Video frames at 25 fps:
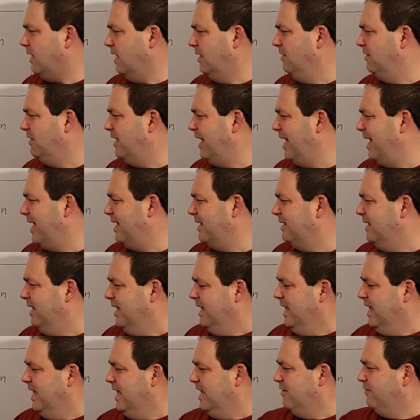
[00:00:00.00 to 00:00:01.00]
that
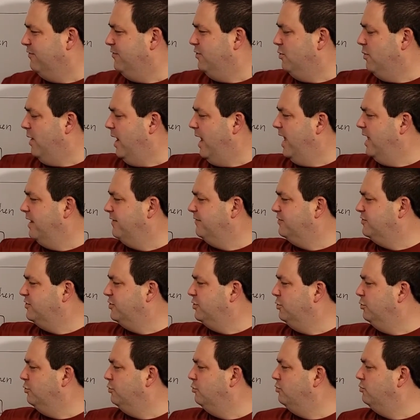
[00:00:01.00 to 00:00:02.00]
if you have
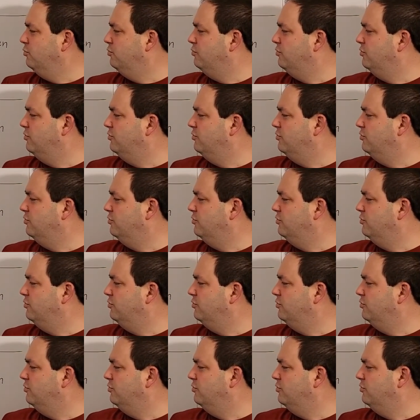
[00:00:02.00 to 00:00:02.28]
two